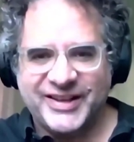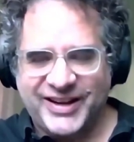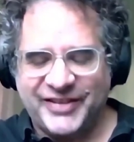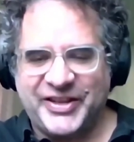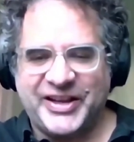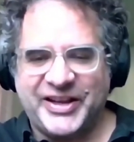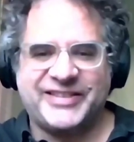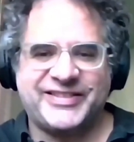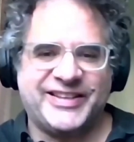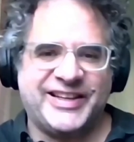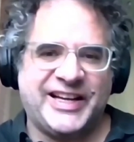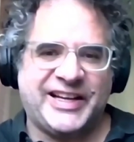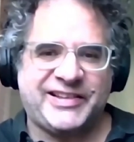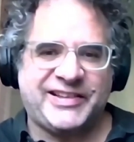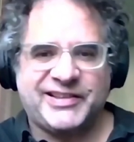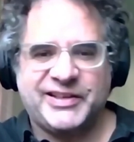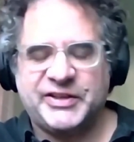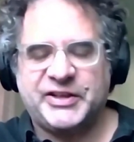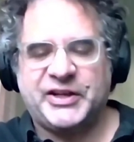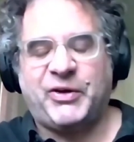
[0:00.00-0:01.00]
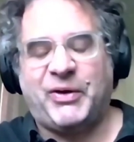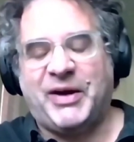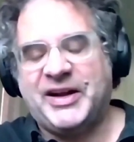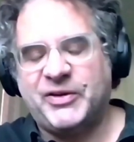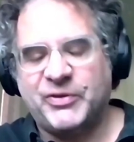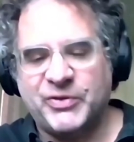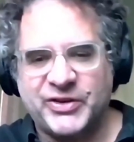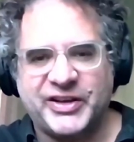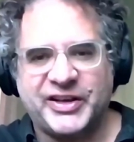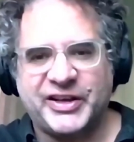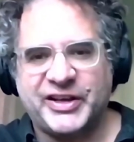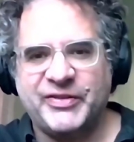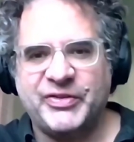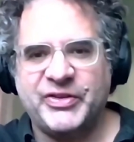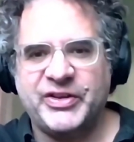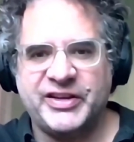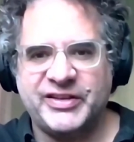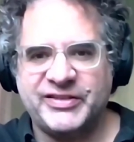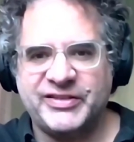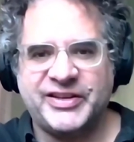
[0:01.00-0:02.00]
I think it's an excellent grounding in the